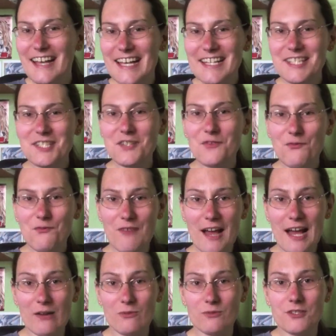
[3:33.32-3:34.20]
It's
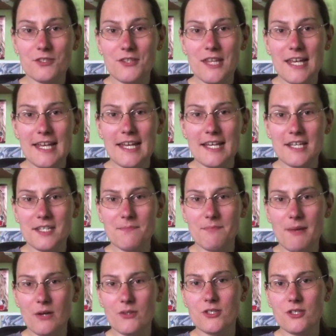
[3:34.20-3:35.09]
found the Higgs
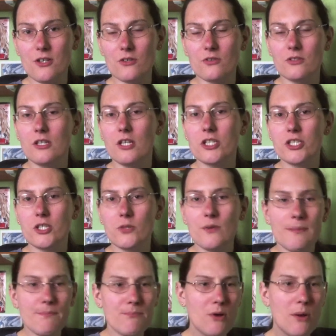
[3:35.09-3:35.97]
boson
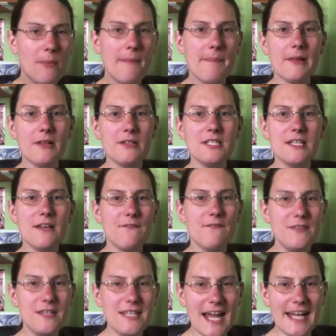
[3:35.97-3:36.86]
to a probability
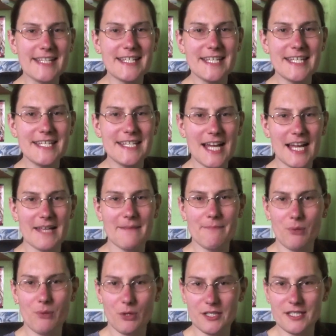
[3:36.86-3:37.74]
of
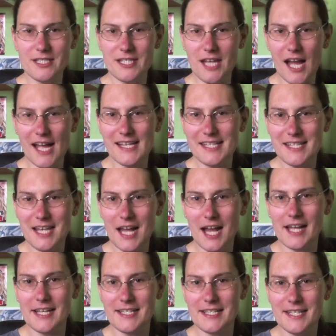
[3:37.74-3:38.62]

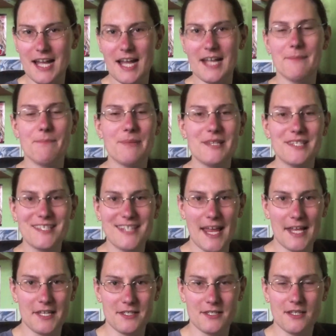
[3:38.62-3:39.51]

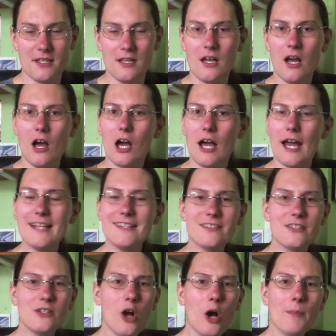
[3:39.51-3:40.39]
99.999%.
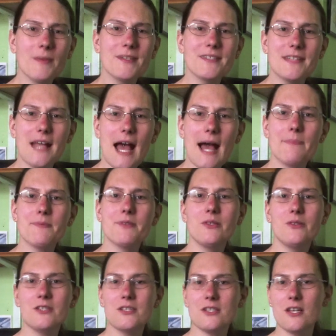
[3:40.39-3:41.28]
It's an almost
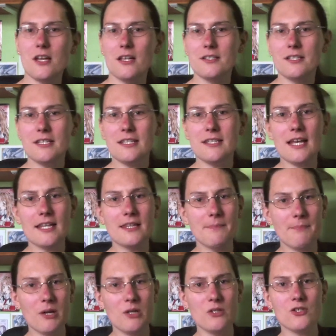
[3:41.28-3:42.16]
absolute certainty that
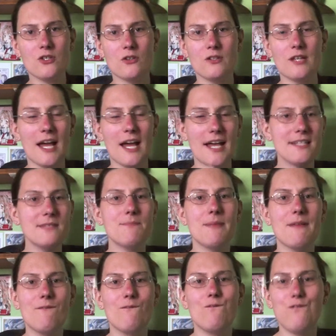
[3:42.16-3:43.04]
the boson has
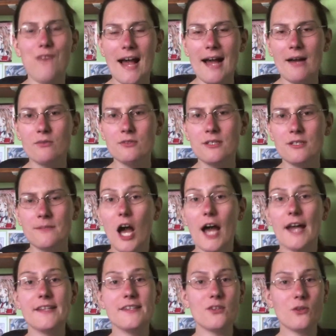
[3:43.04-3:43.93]
been found,
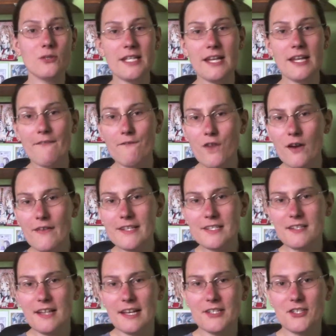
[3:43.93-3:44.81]
and there's only a very
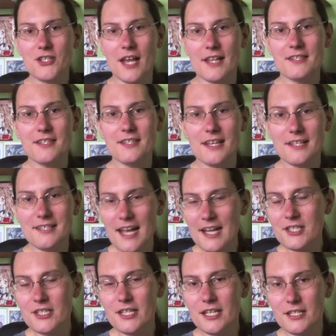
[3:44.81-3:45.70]
slight chance that it's
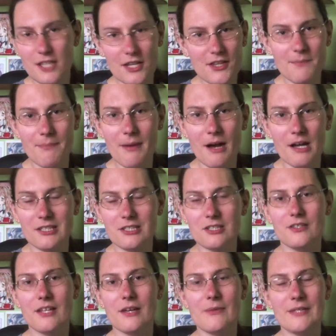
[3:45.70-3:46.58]
actually another
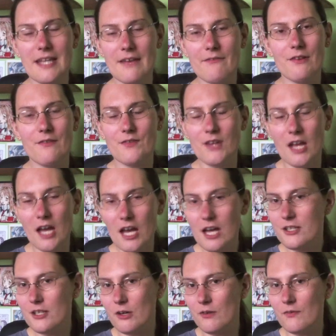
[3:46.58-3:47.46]
particle that we've never even
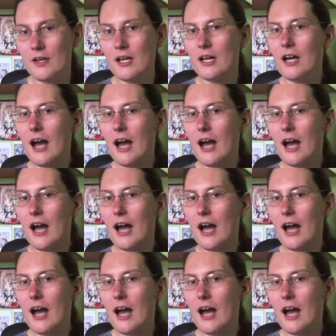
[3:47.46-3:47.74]
heard of